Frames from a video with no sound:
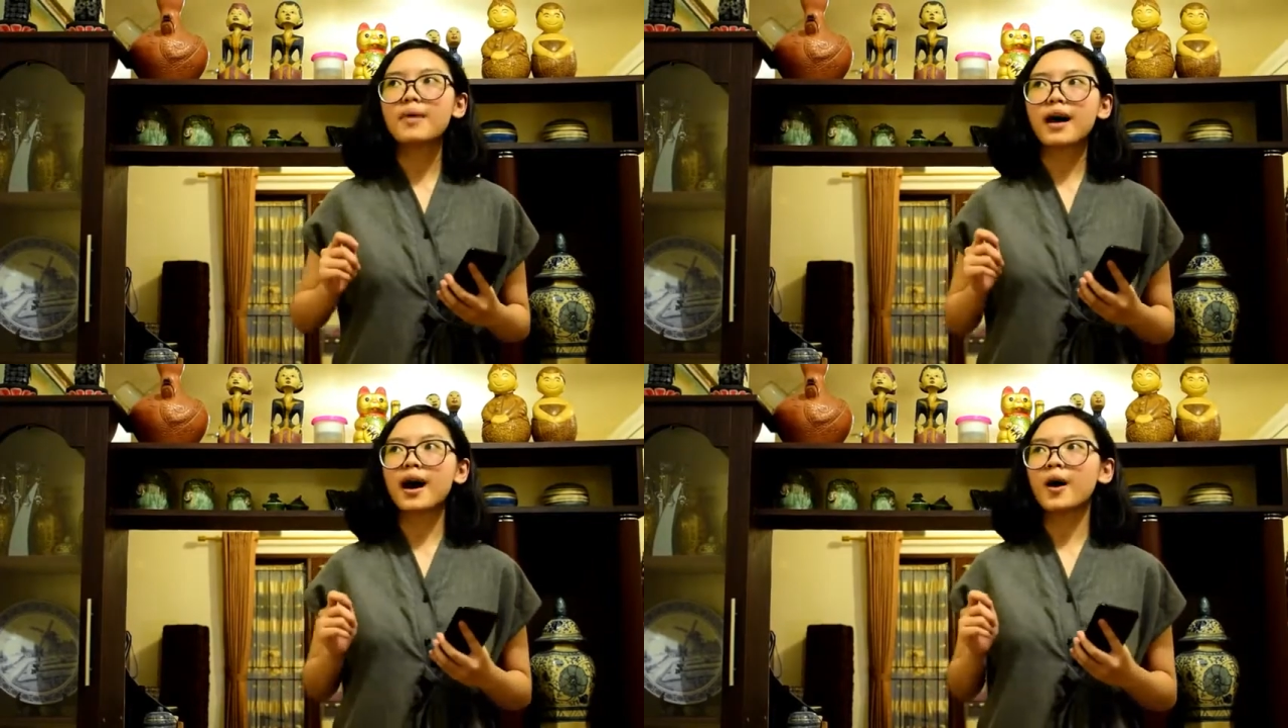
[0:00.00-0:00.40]

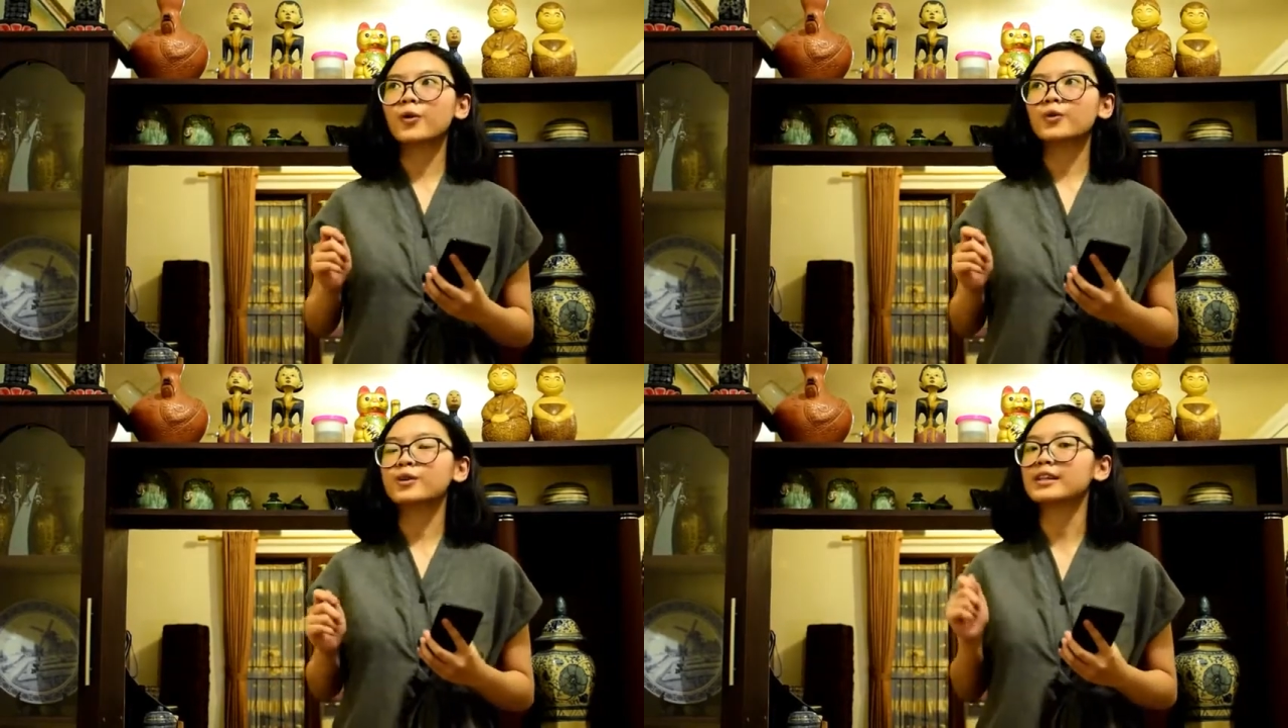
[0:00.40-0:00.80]
about
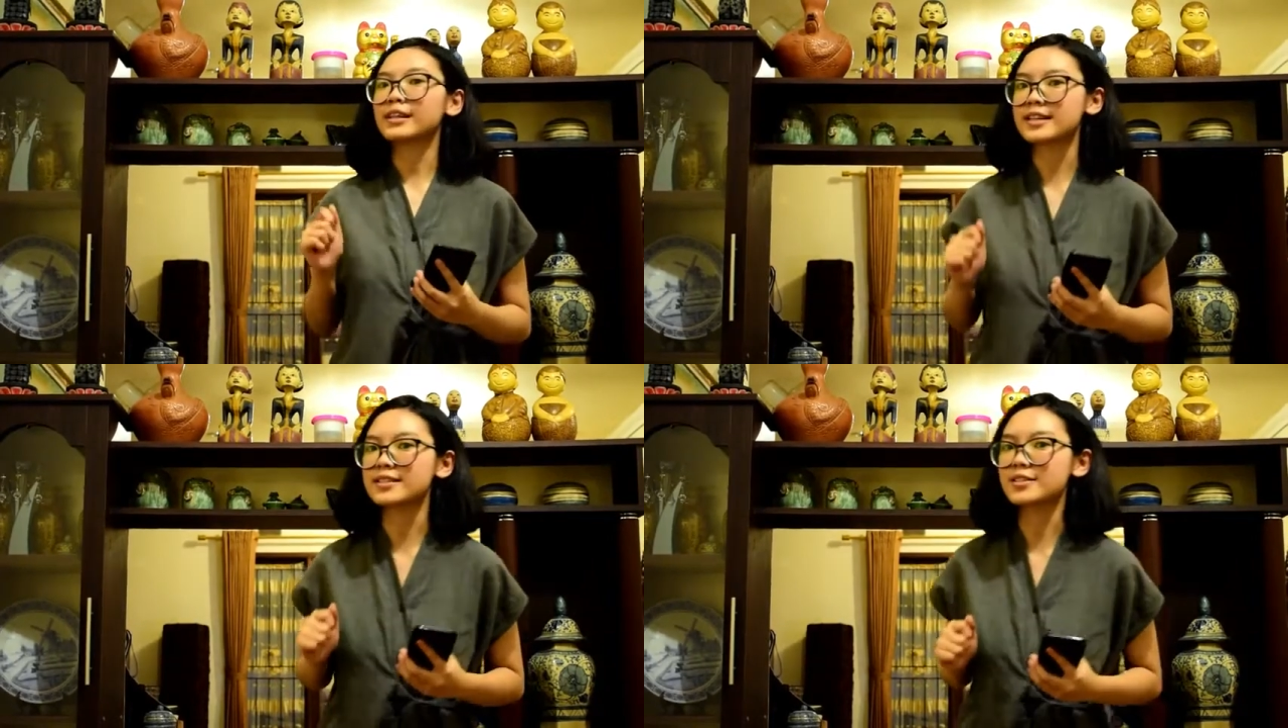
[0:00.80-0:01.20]
the
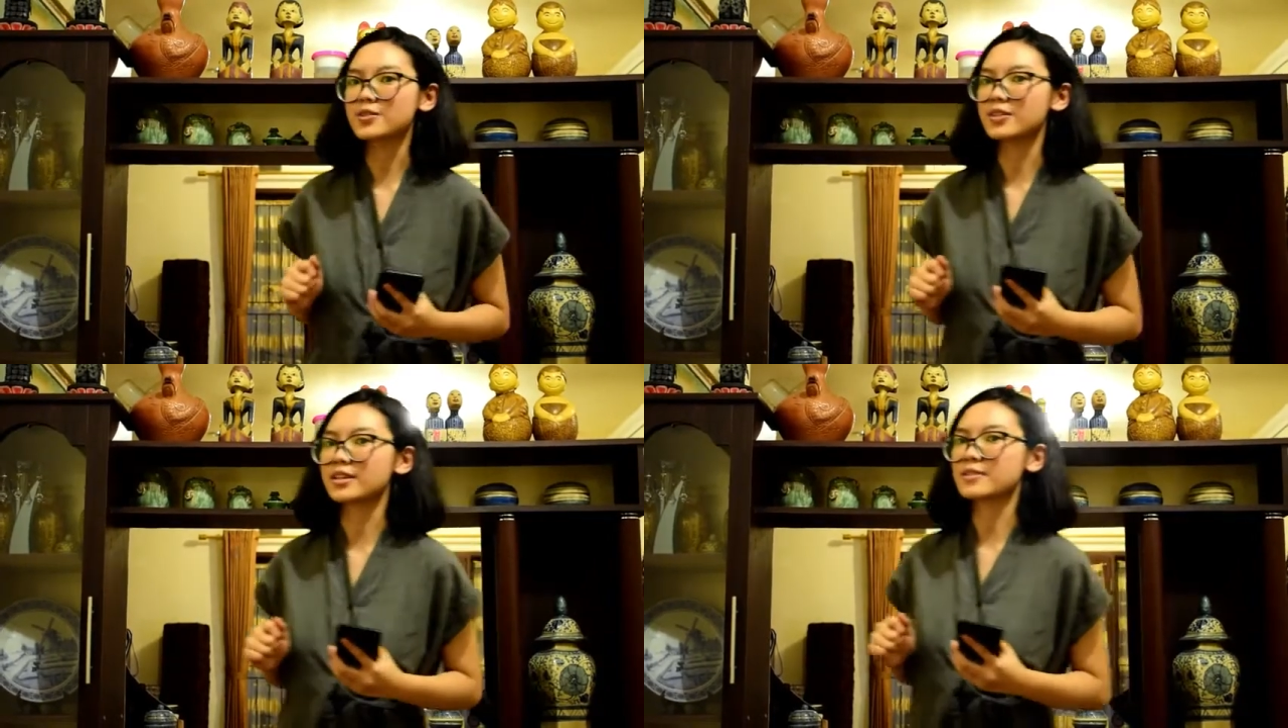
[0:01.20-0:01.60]
lazy
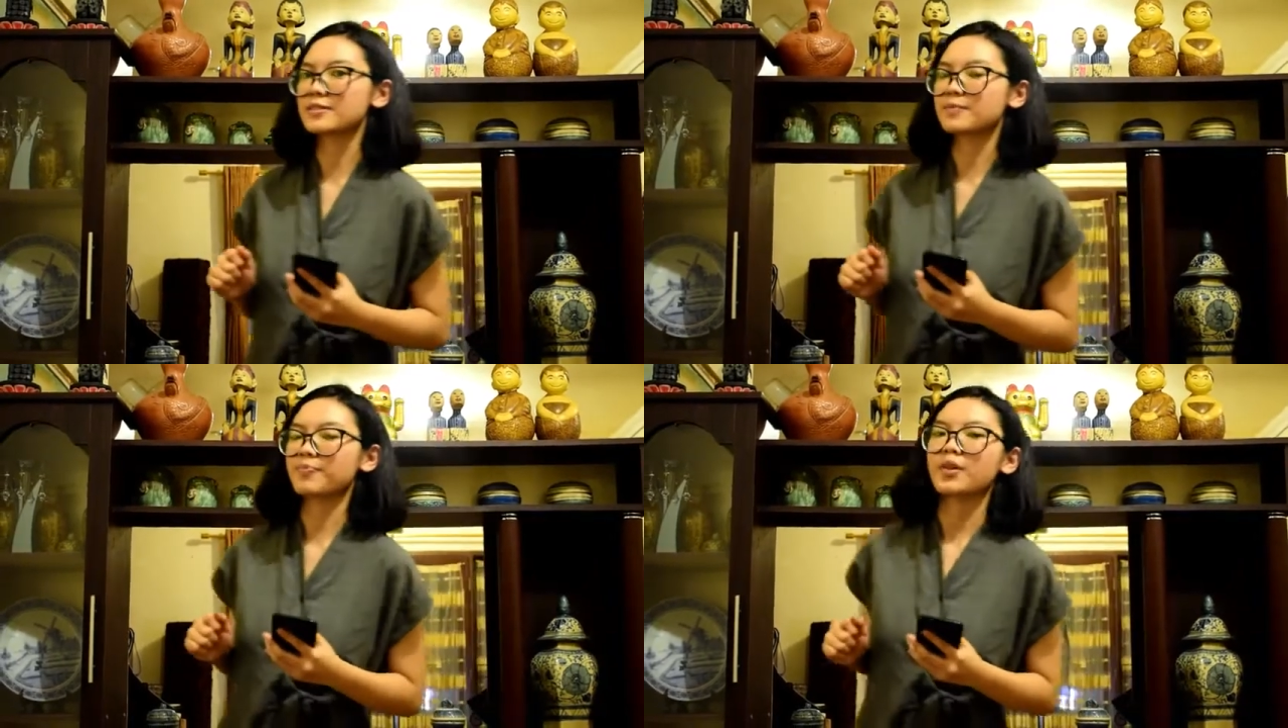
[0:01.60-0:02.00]

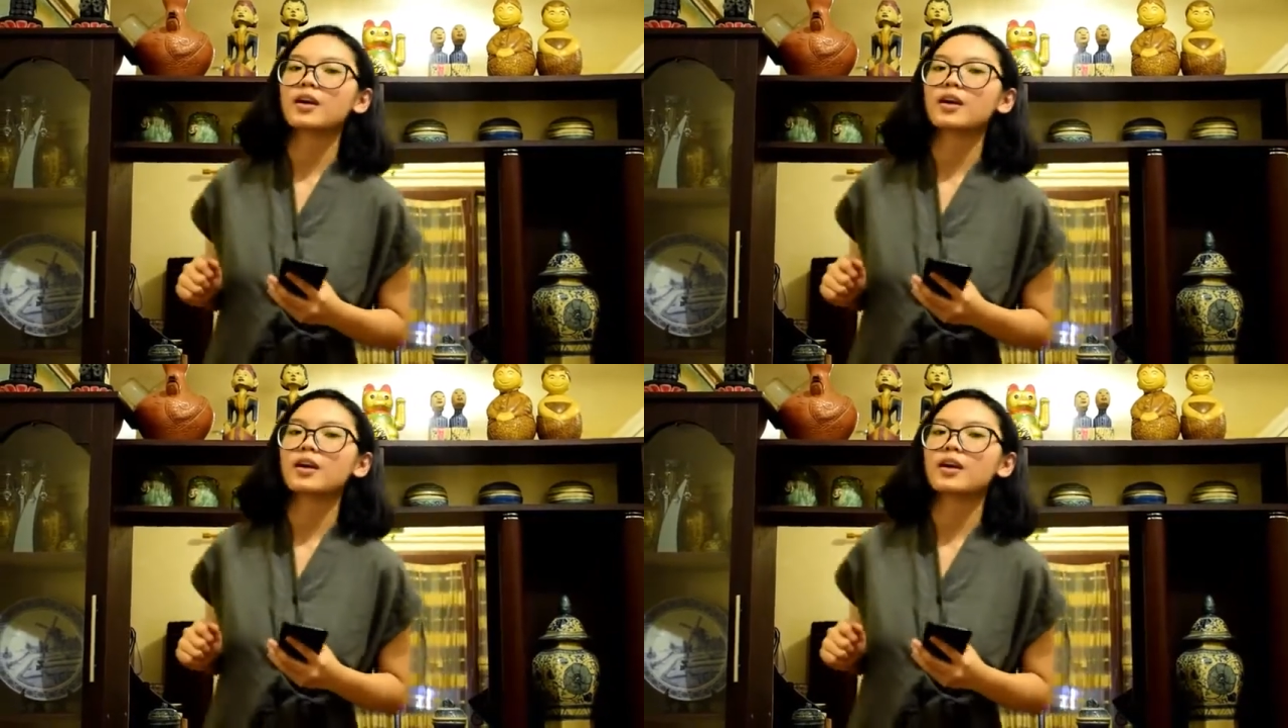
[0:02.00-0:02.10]
students?